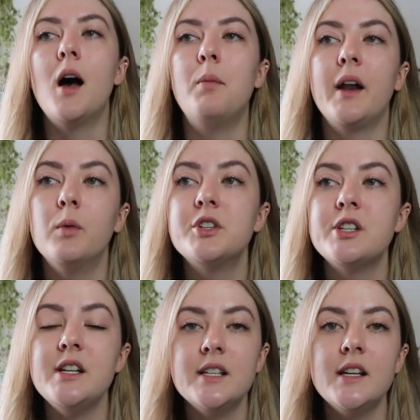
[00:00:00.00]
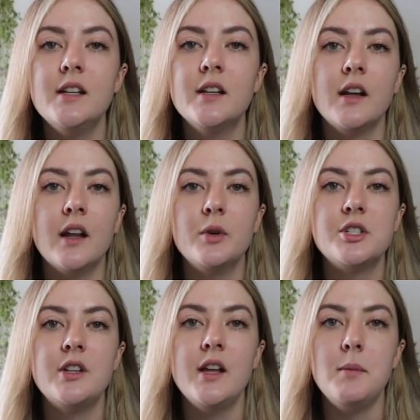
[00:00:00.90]
Uh, but I wish they did, and I
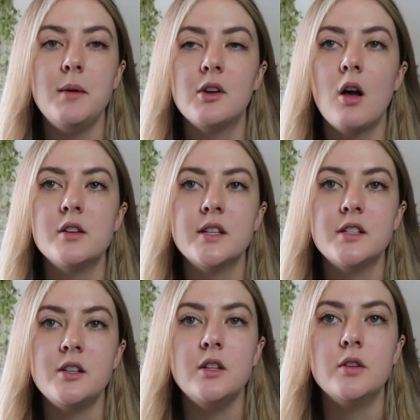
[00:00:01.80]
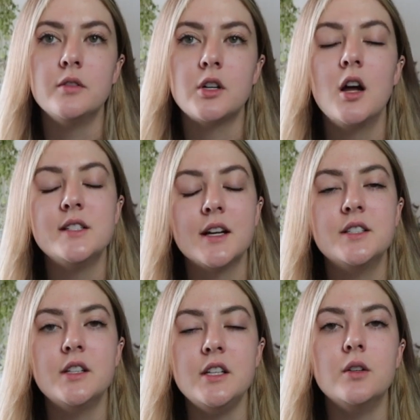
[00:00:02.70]
wish they maybe contacted the, uni-
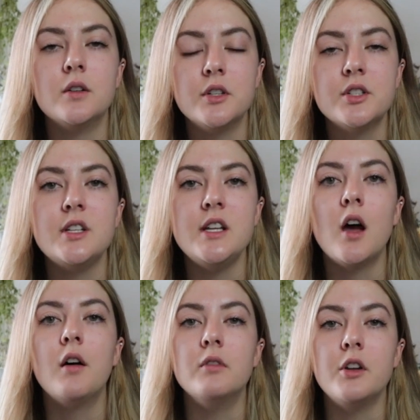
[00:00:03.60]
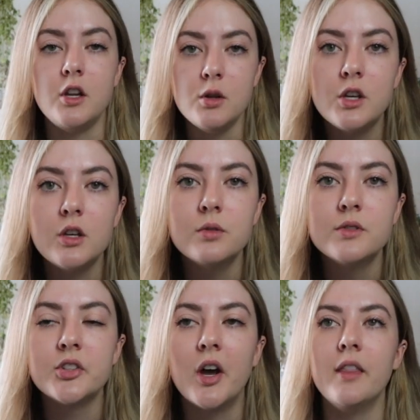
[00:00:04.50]
contacted the University of
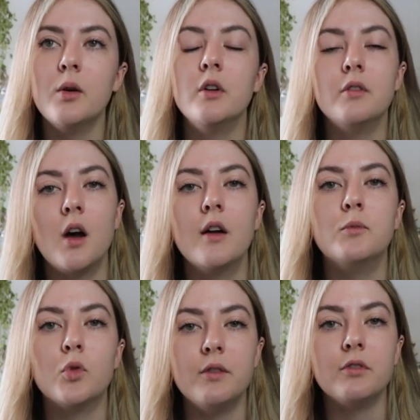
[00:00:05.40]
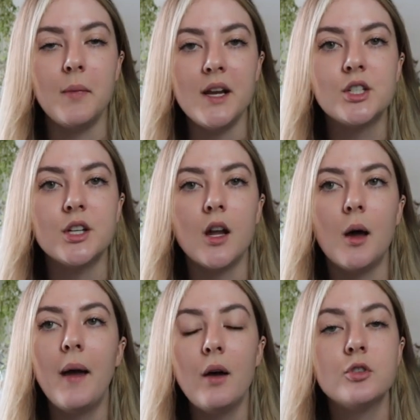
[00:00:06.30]
the Uh, they would have gotten more information
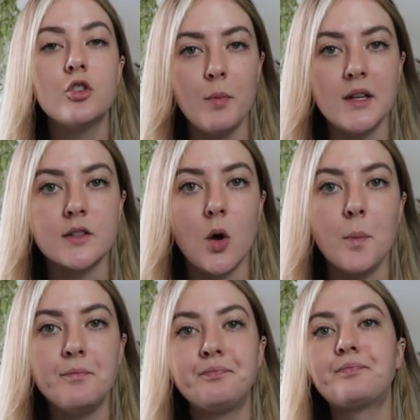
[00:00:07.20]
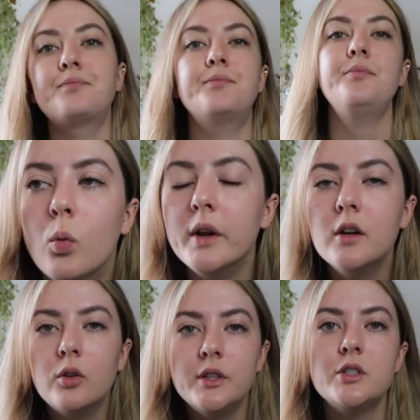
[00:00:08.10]
about Chomeiso. So we
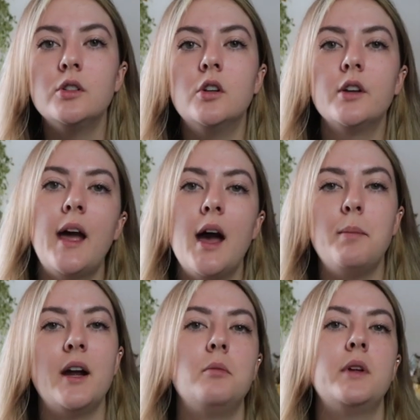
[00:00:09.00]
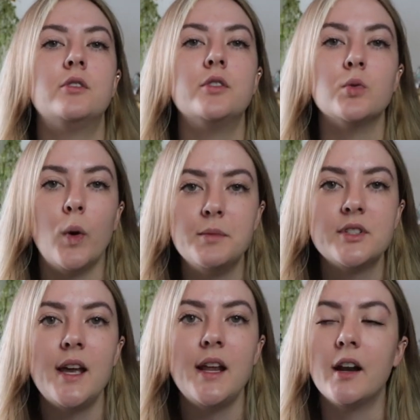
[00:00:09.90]
are going to look at Bare Minerals'
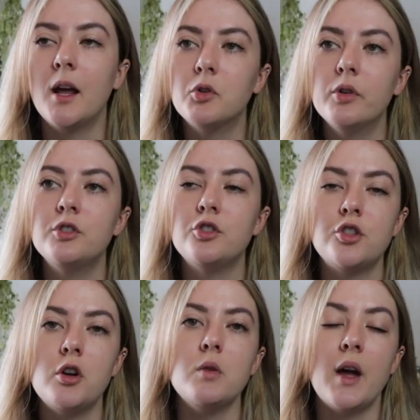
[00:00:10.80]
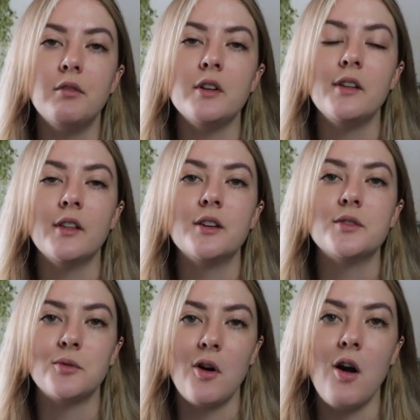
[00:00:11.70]
website, and I'm going to show you everything that
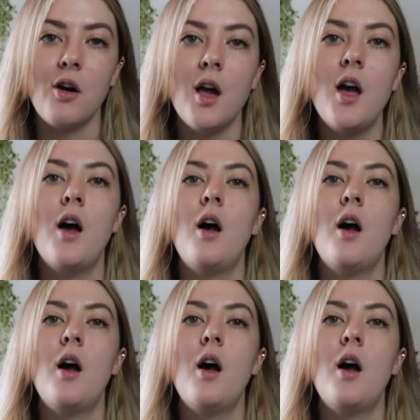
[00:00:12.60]
is wrong